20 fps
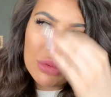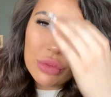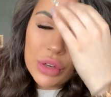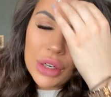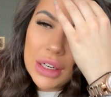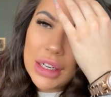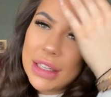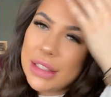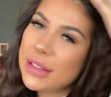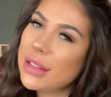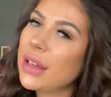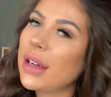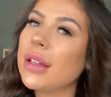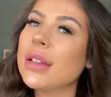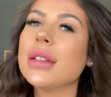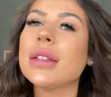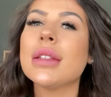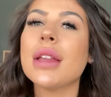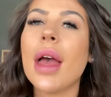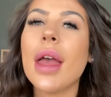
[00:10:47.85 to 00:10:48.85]
really
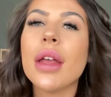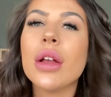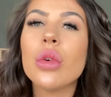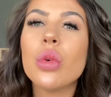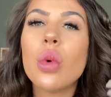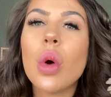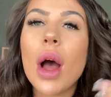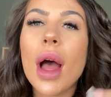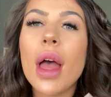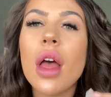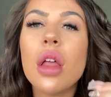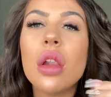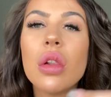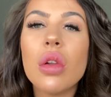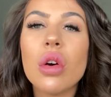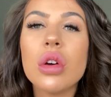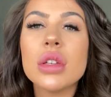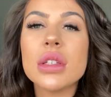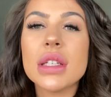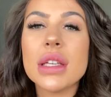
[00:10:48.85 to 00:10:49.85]
does take quite a
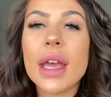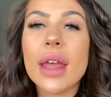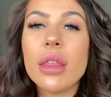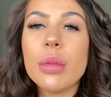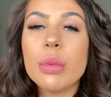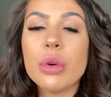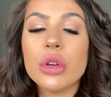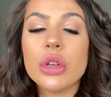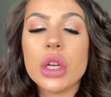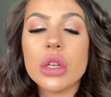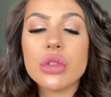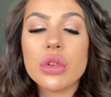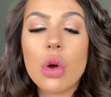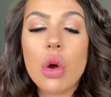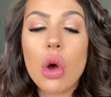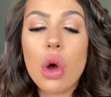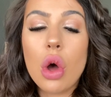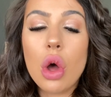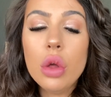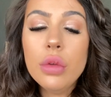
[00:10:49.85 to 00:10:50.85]
lot to get the product
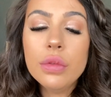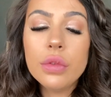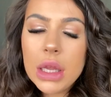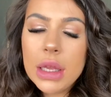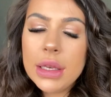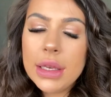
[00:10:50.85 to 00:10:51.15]
off.